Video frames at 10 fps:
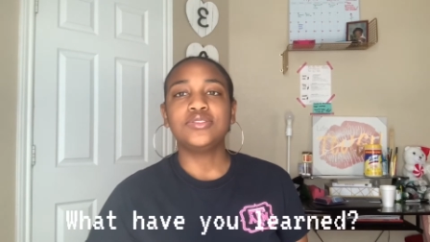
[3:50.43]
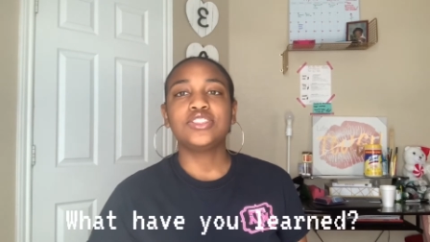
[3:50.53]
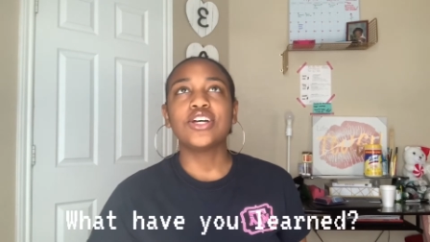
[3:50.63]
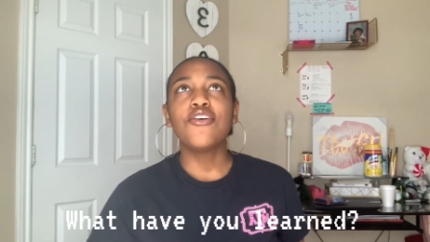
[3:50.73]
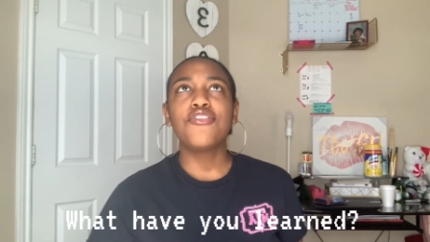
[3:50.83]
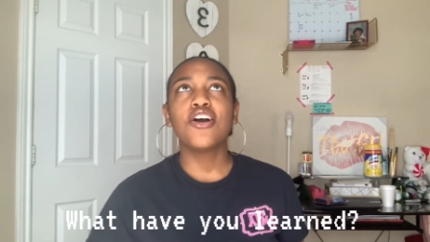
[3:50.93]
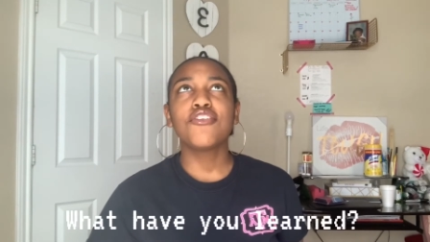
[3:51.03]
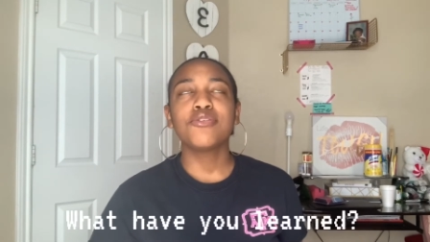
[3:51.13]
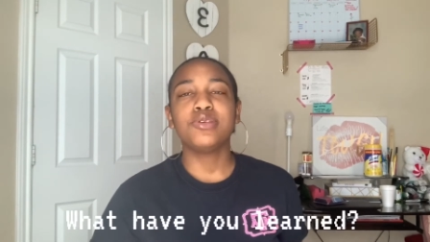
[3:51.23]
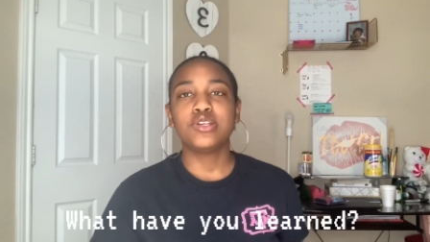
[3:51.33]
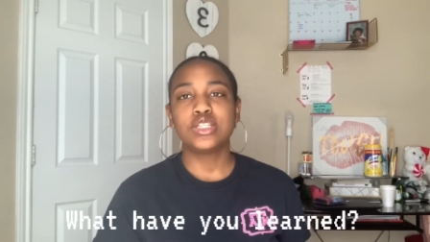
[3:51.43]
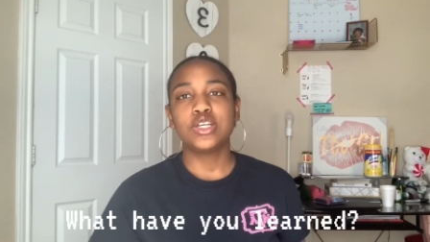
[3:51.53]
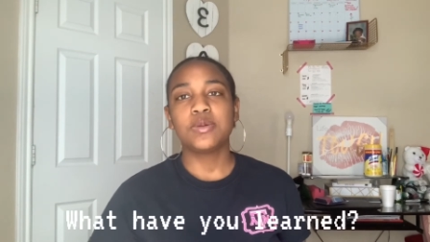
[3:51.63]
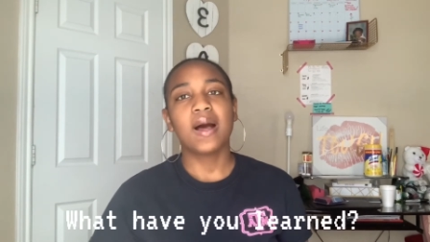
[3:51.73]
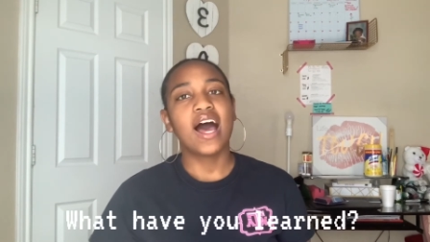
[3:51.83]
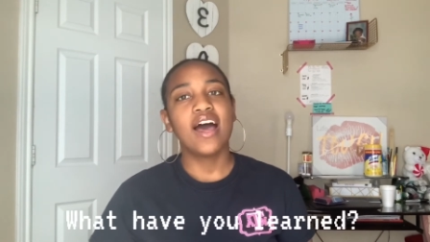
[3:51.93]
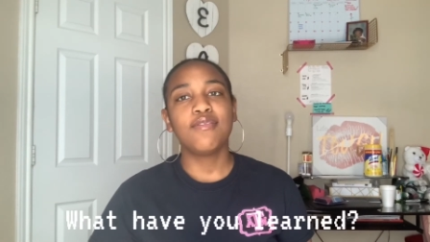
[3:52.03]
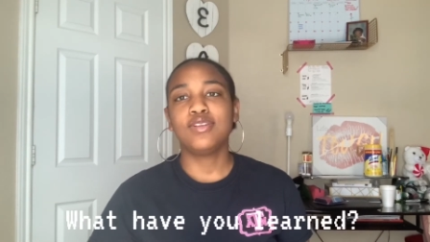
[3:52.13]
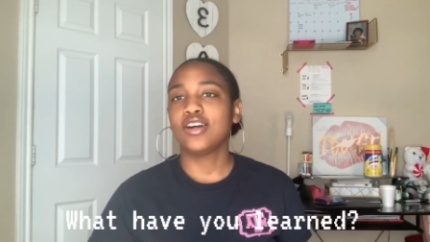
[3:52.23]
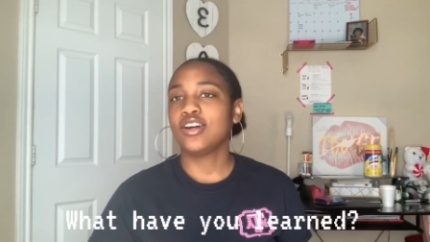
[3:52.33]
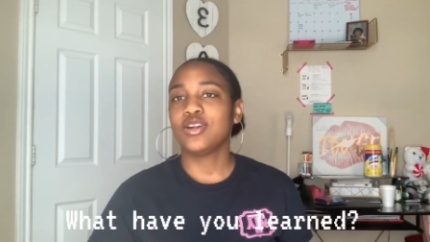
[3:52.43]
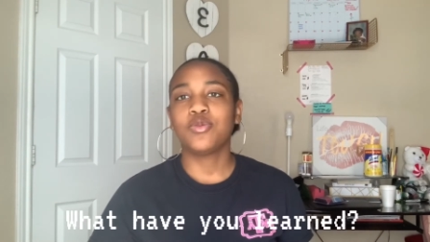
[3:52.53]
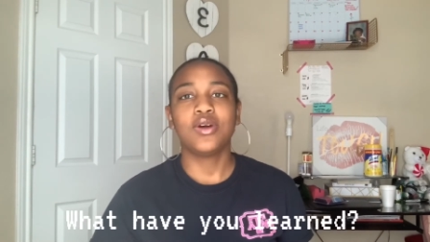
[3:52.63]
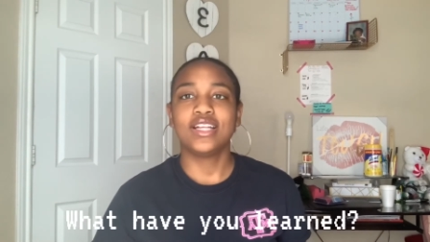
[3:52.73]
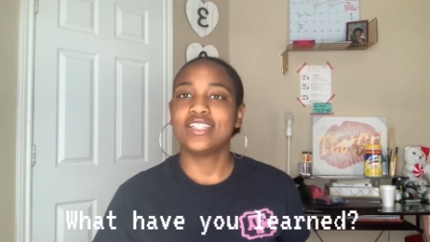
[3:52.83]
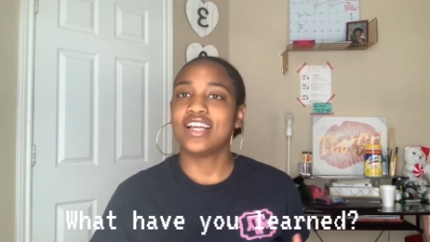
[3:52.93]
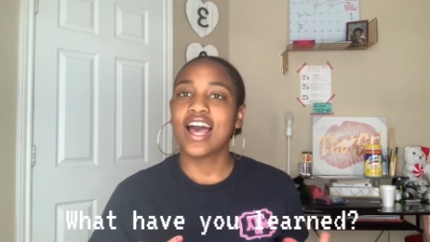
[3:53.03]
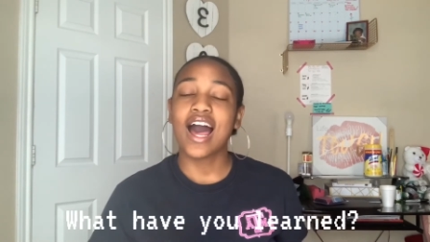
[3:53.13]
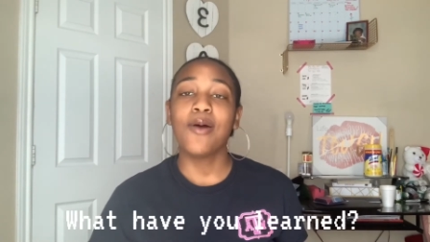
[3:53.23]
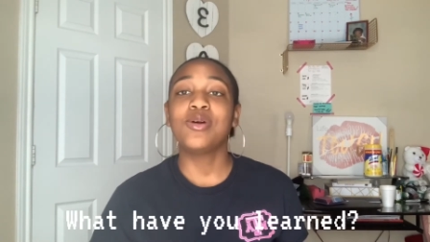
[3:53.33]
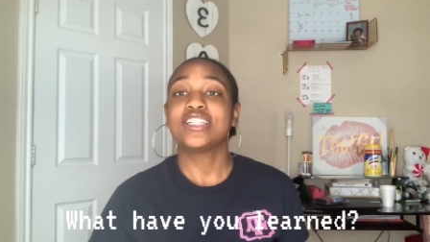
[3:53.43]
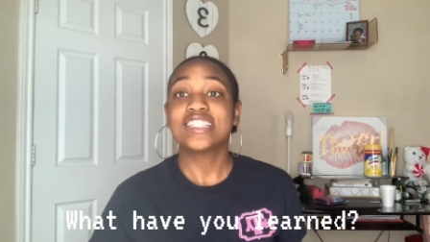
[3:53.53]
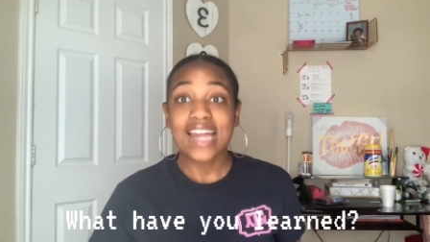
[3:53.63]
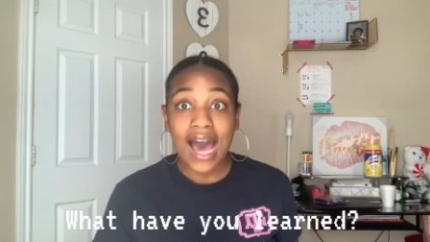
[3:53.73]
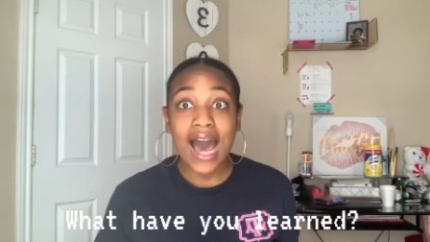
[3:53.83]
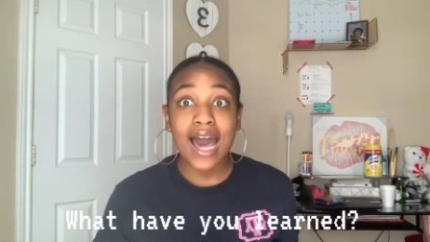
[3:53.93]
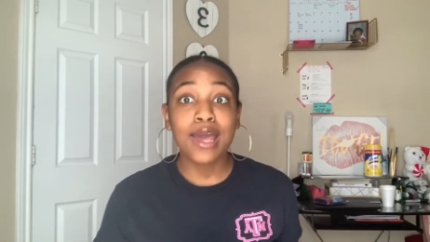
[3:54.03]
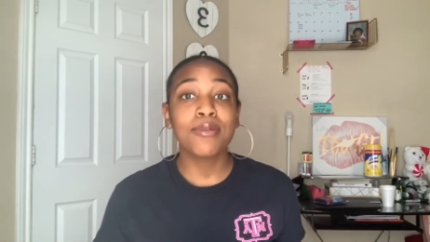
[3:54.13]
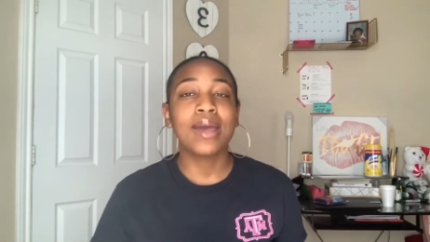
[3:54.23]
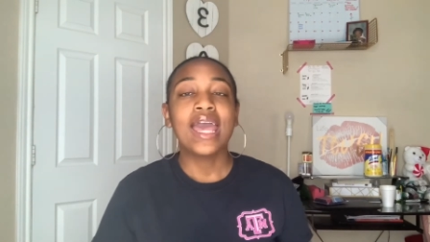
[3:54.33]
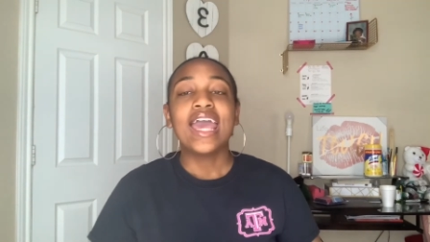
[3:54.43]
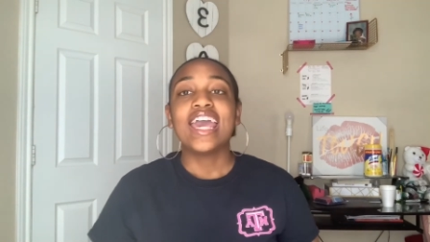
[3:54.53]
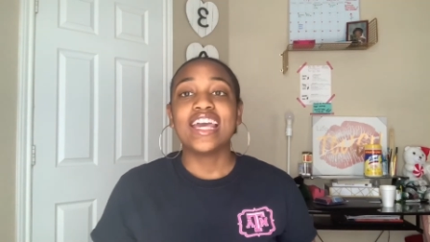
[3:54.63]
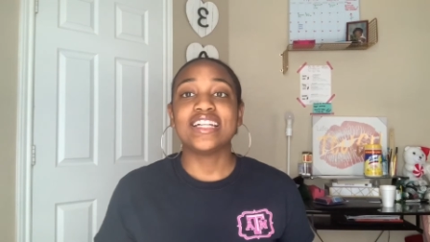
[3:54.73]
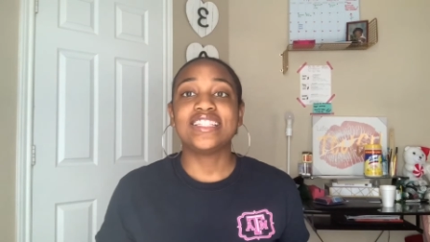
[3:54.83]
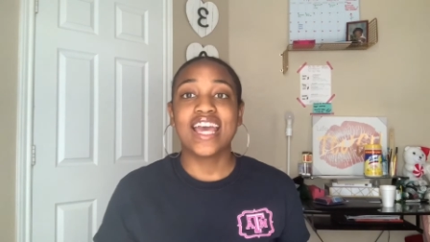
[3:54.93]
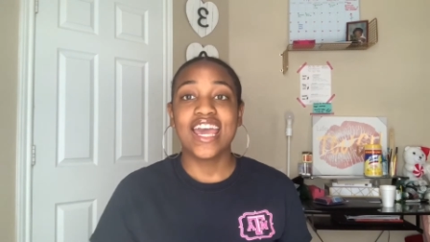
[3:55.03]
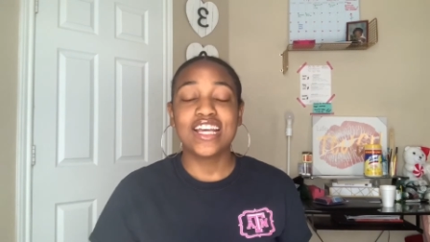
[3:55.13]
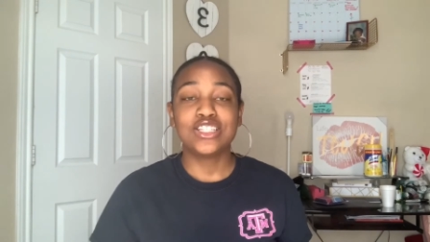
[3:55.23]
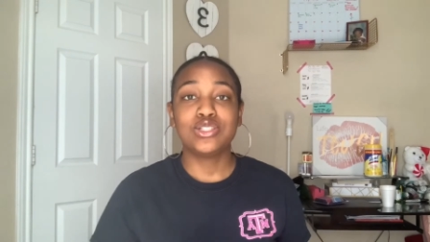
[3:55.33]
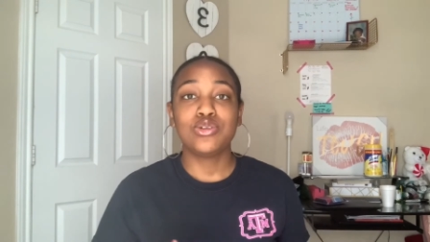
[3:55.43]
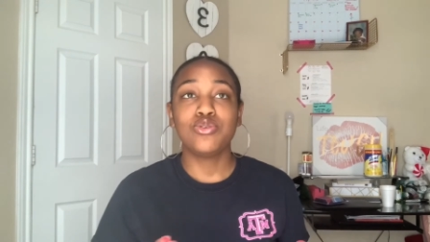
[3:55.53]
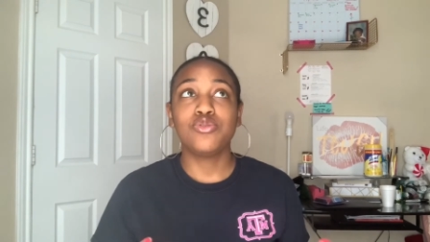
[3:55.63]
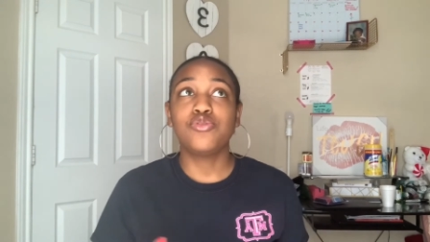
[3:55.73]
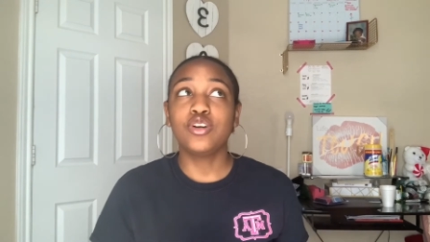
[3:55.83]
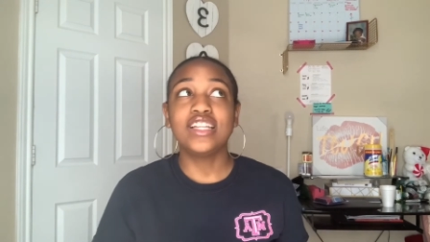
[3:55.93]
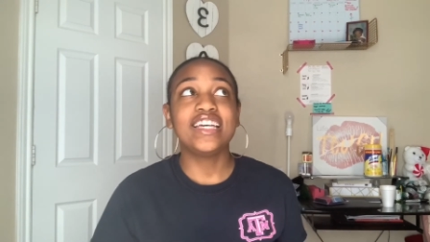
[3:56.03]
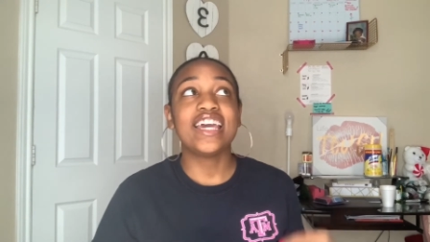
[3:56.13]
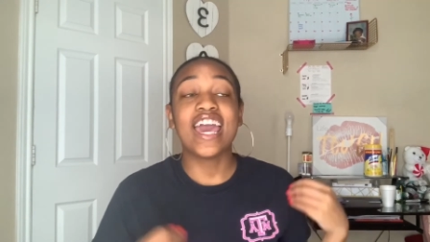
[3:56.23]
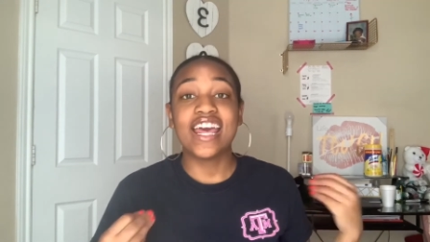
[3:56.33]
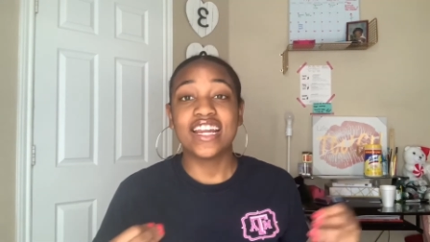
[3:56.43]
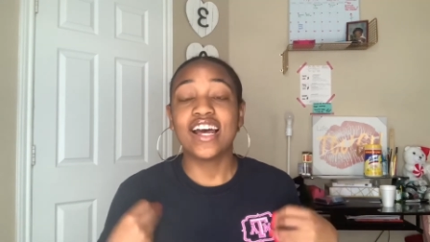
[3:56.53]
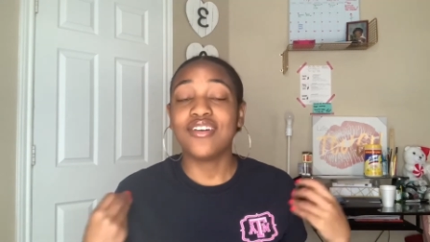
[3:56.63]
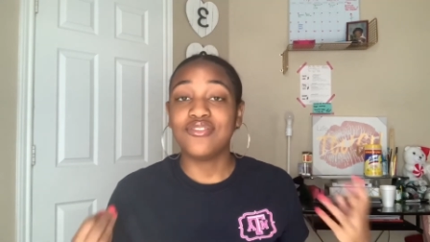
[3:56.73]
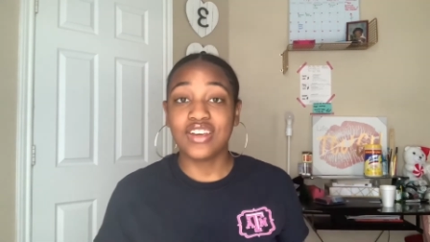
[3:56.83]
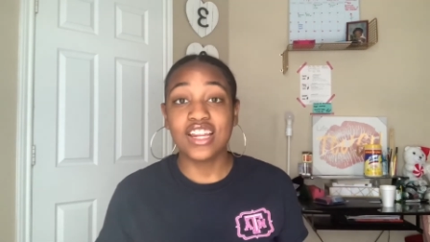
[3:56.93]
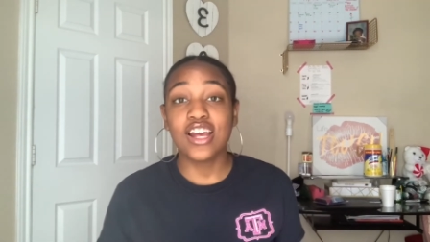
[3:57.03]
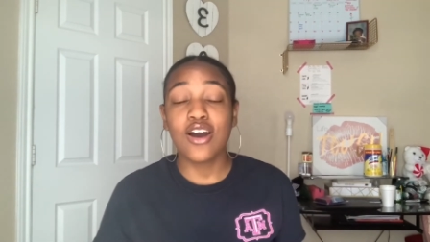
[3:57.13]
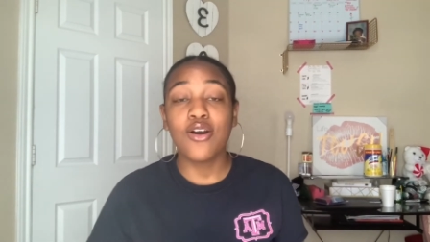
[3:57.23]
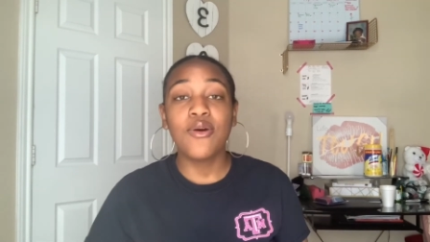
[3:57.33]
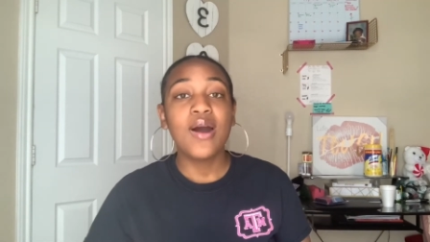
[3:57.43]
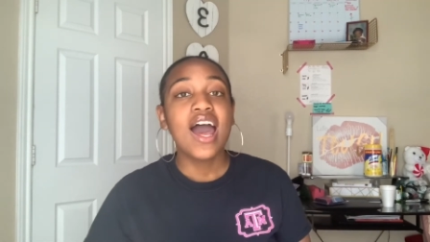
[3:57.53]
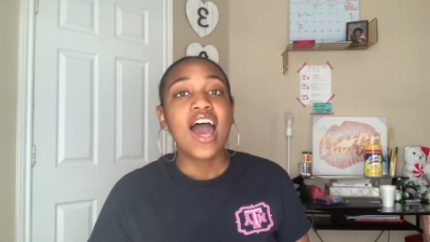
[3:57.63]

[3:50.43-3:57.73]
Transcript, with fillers: so far from YouTube, I have learned what it, how much time it takes to fully edit a video.